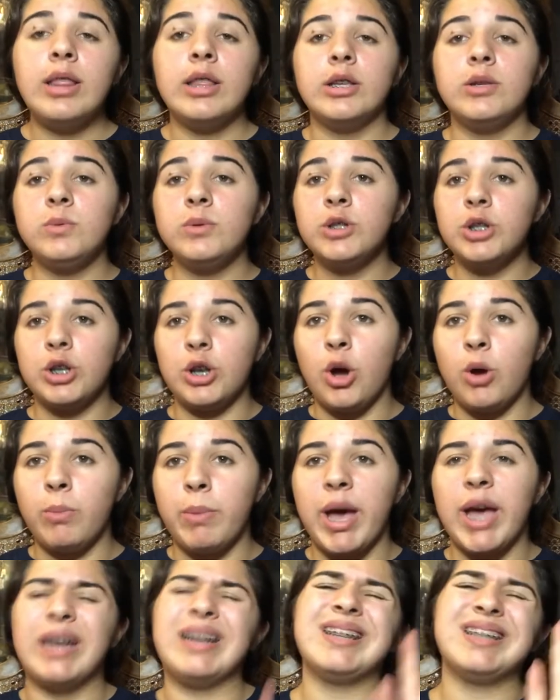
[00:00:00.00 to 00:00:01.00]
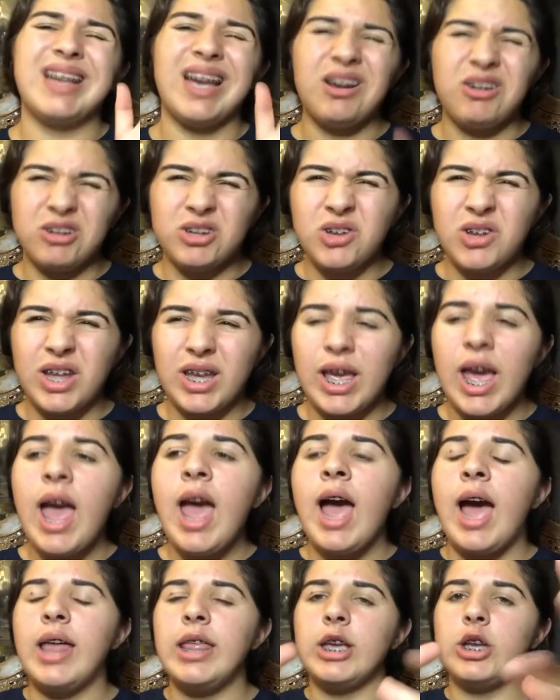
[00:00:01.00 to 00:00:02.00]
this one's a notepad because I also like
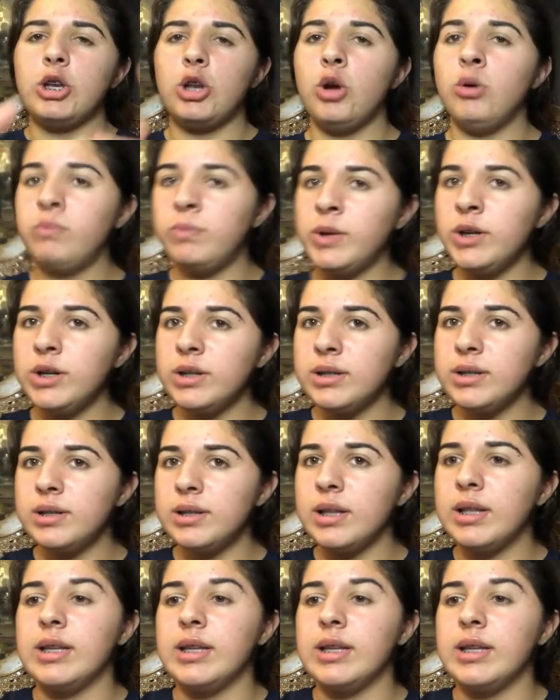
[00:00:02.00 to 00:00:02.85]
I like notebooks,